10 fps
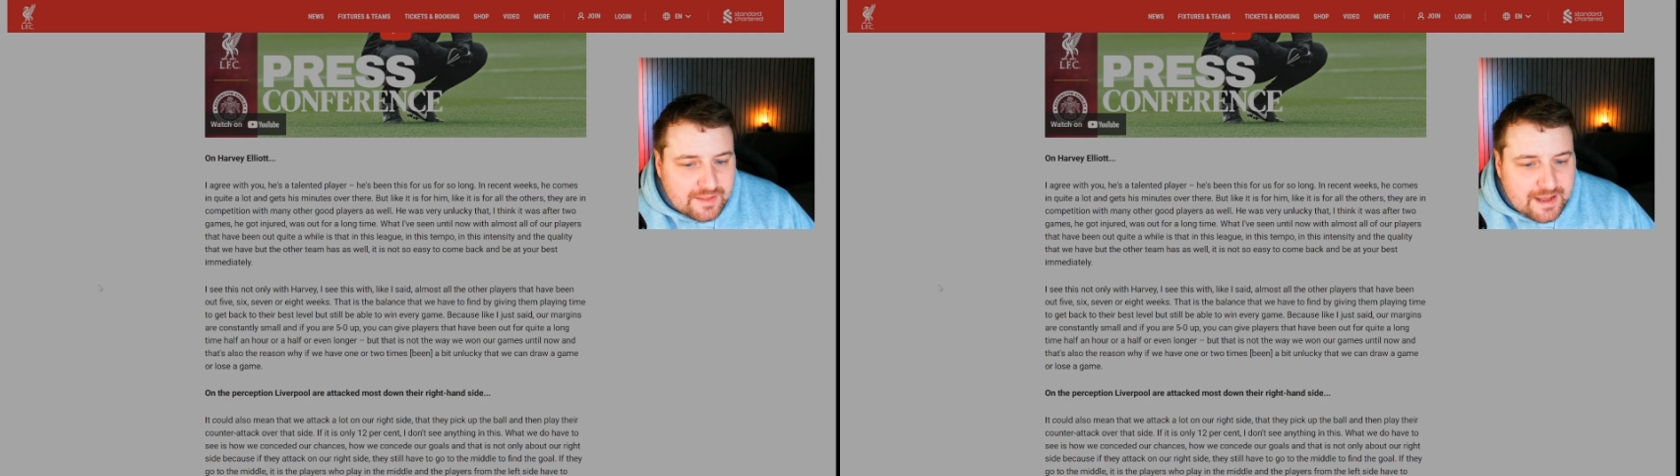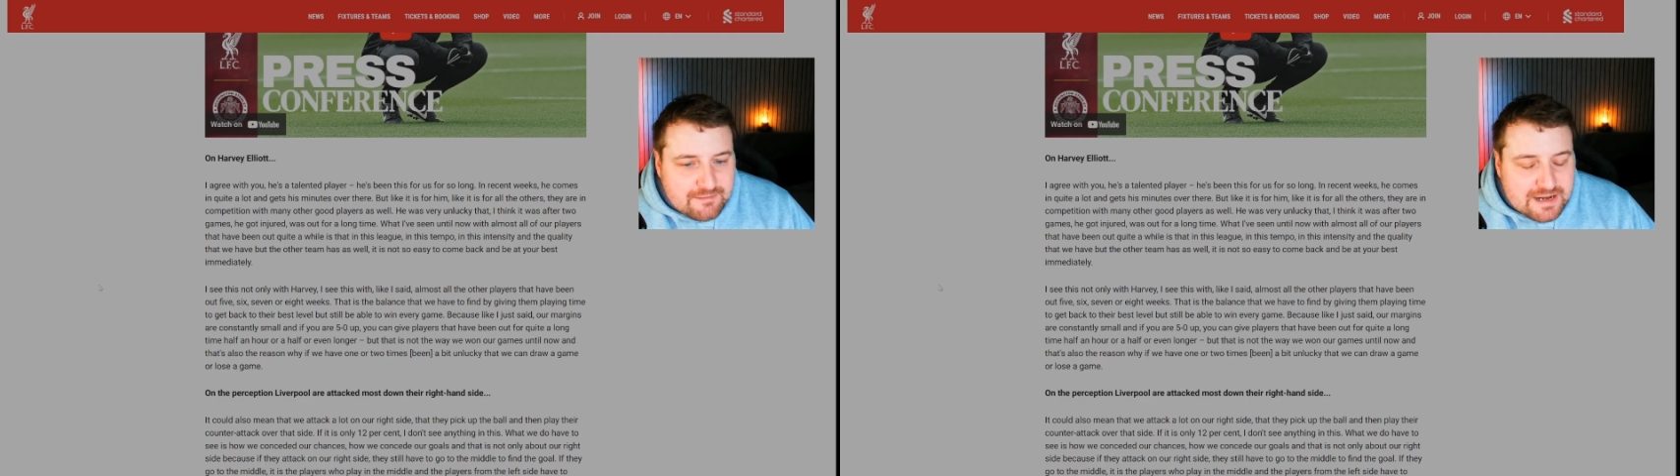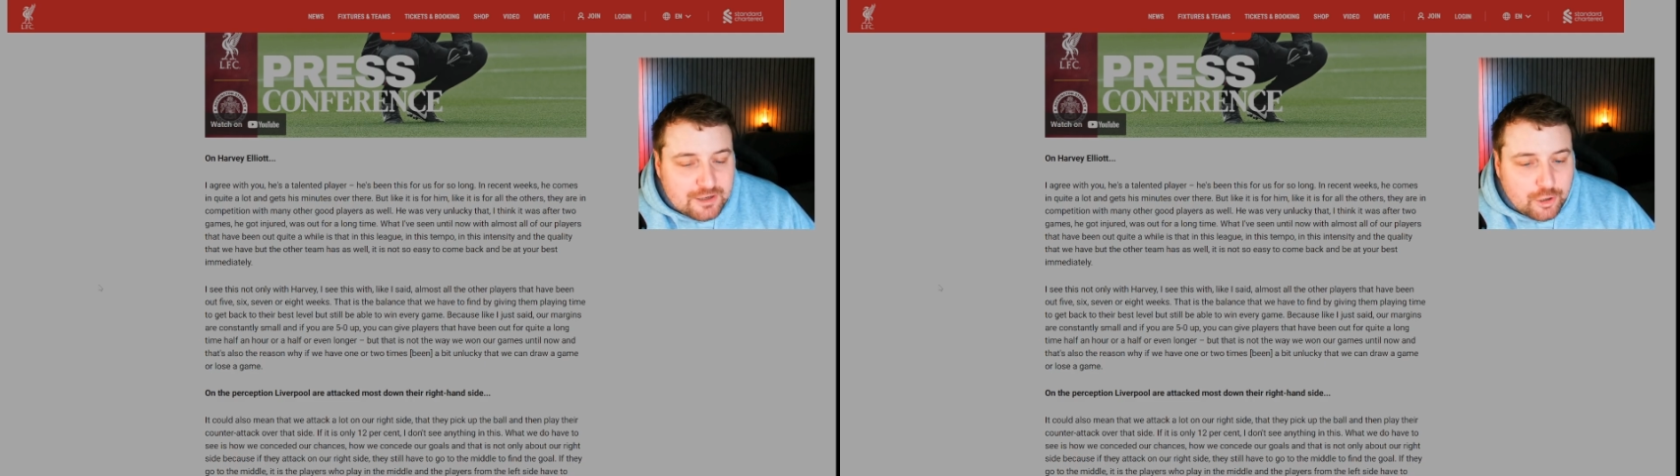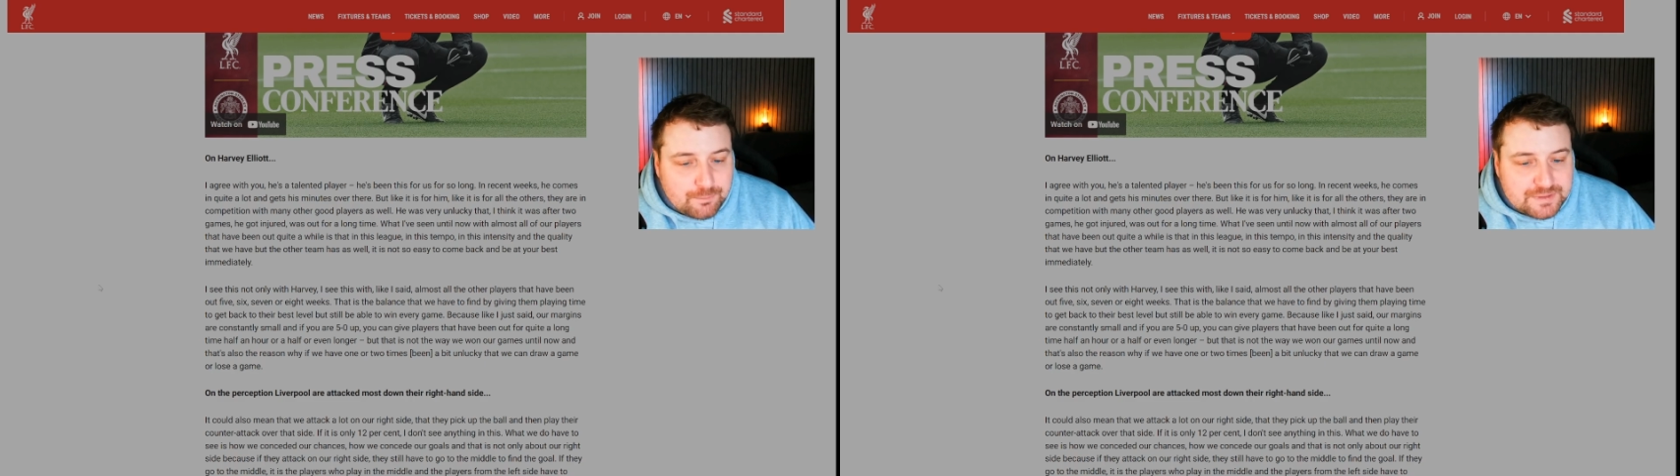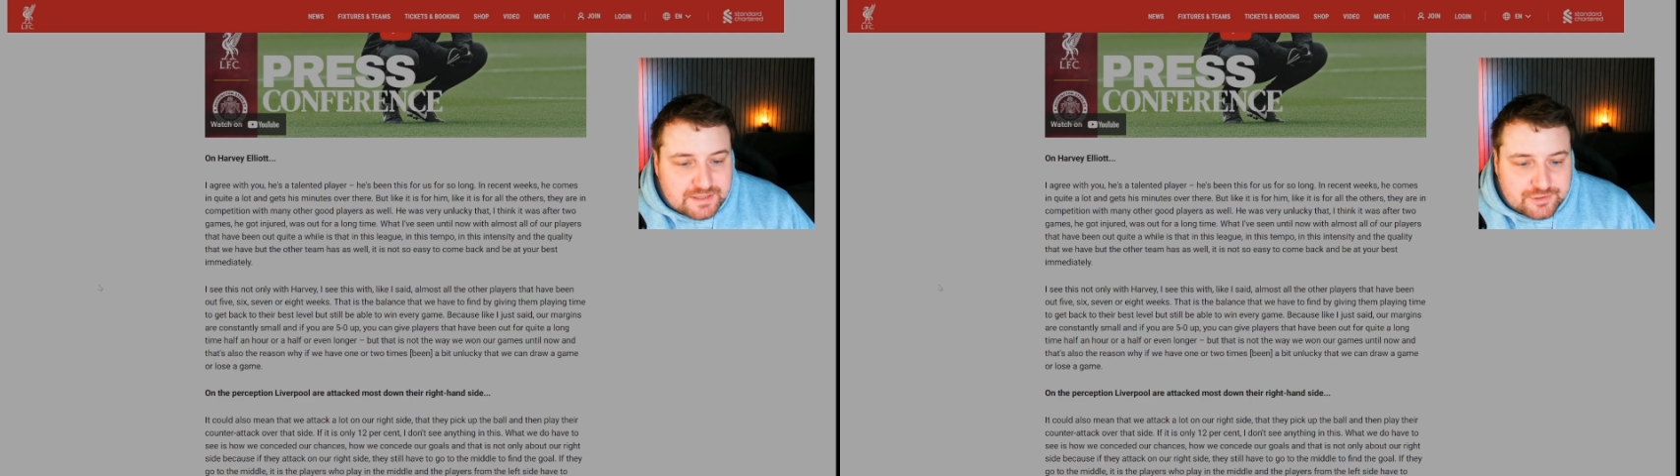They are in
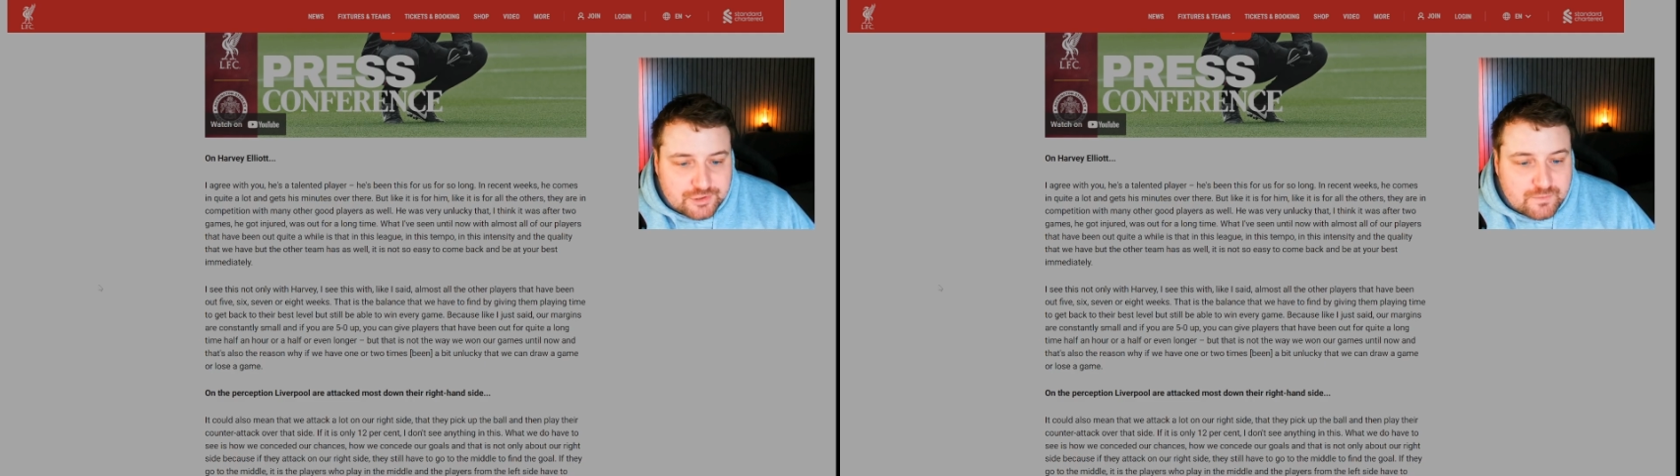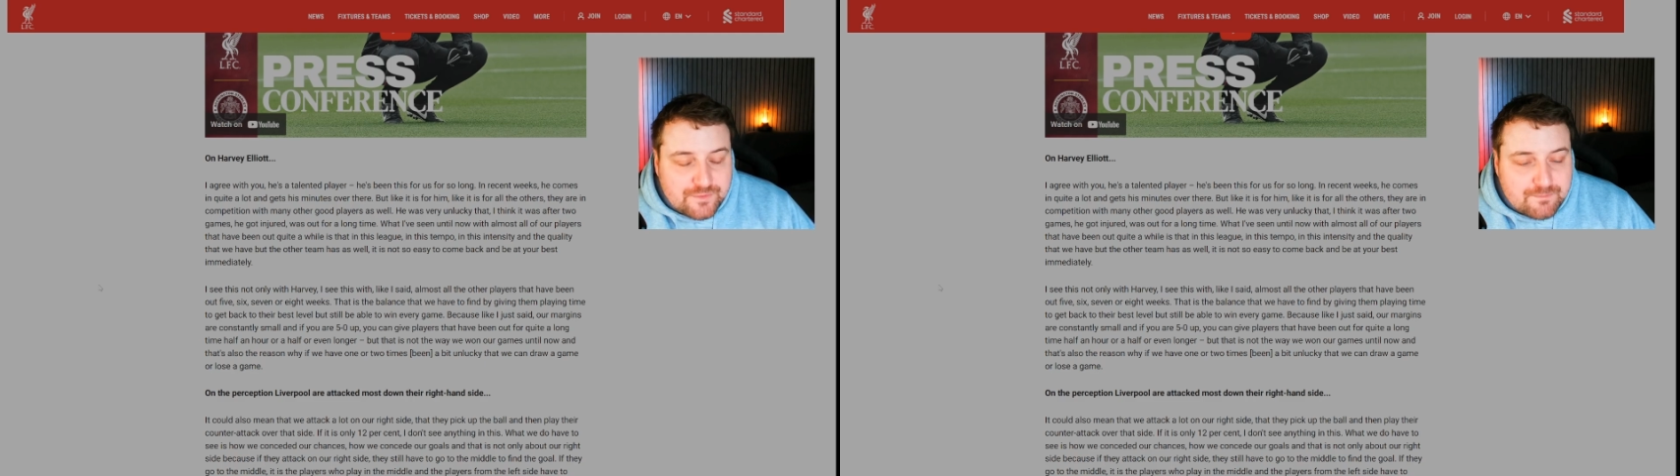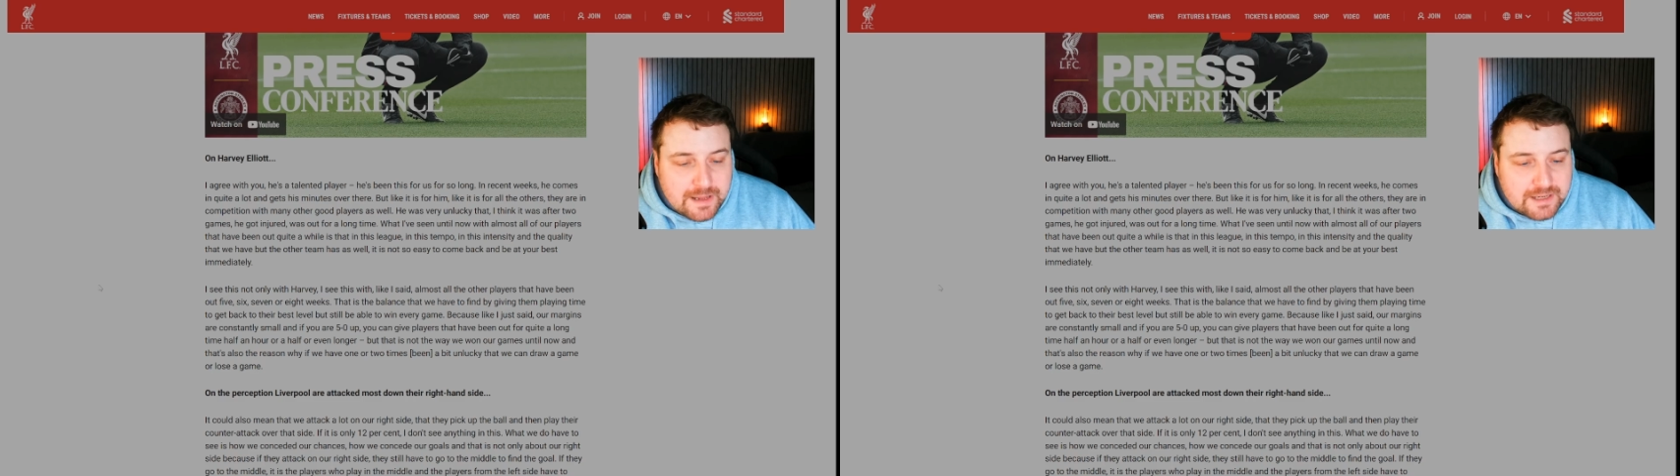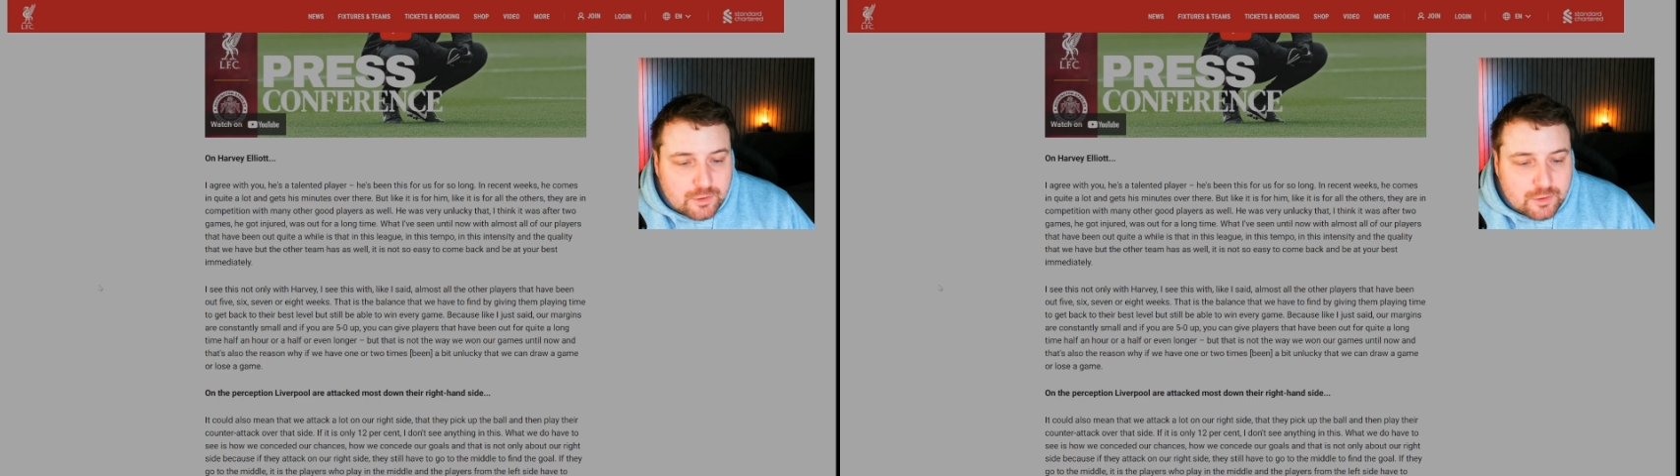competition with many